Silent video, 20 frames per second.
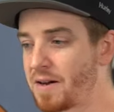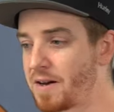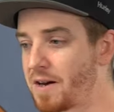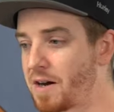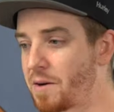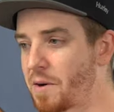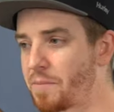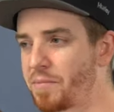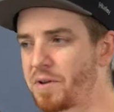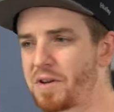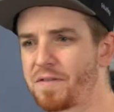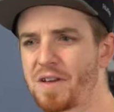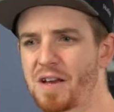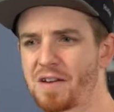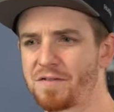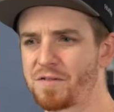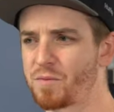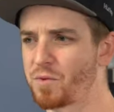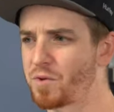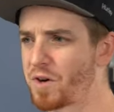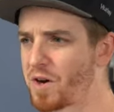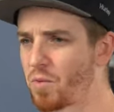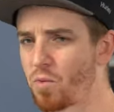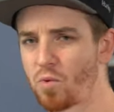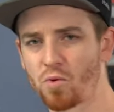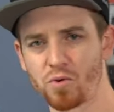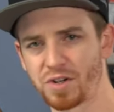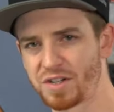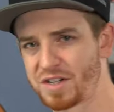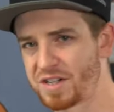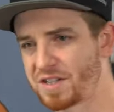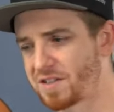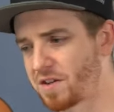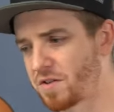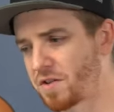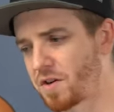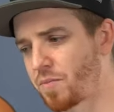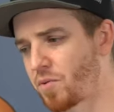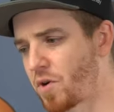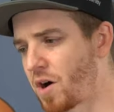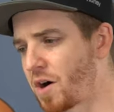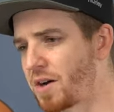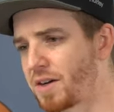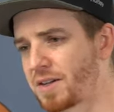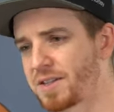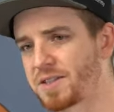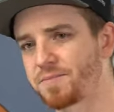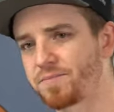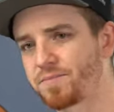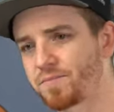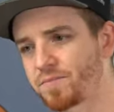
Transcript: I believe they have some great warranties on their products.